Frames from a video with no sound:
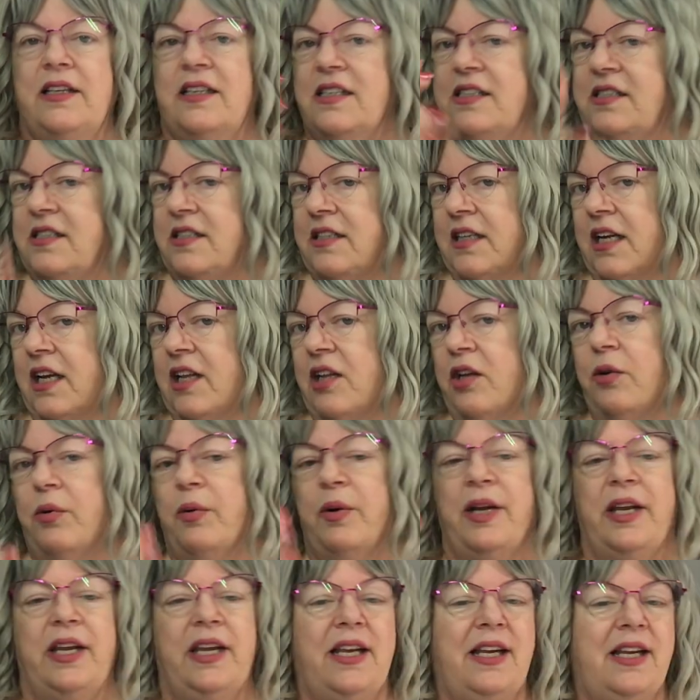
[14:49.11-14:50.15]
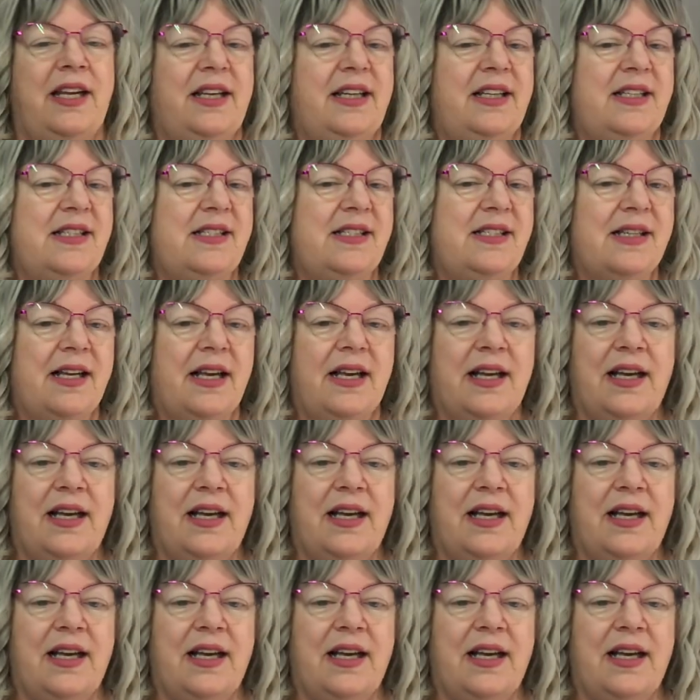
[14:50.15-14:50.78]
distilleries,